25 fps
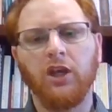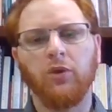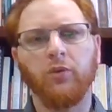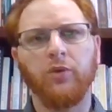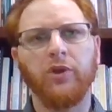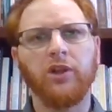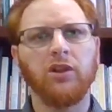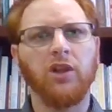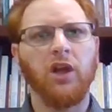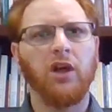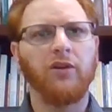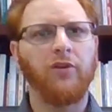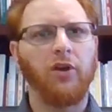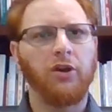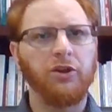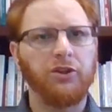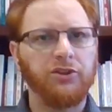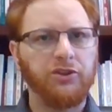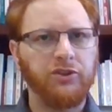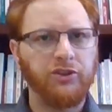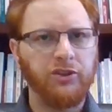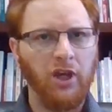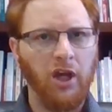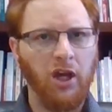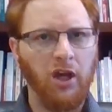We love
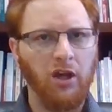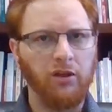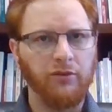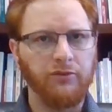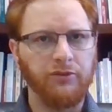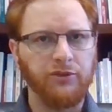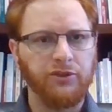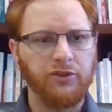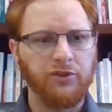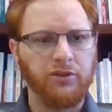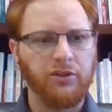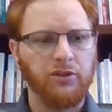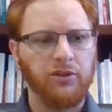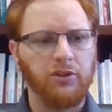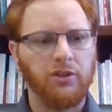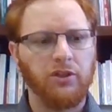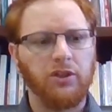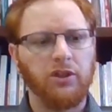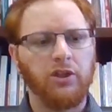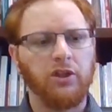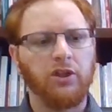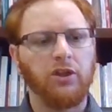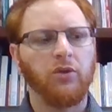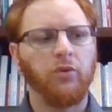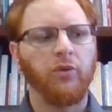ourselves.
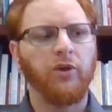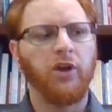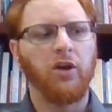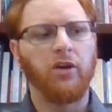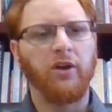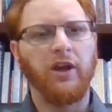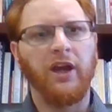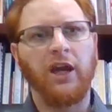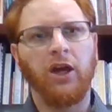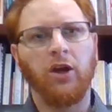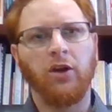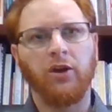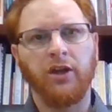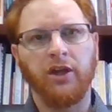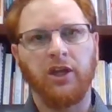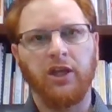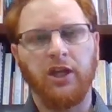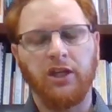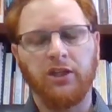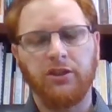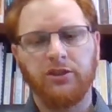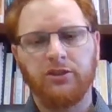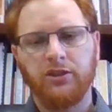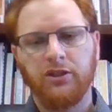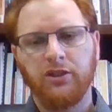We are
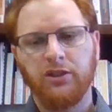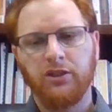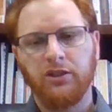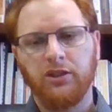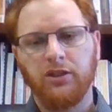arrogant,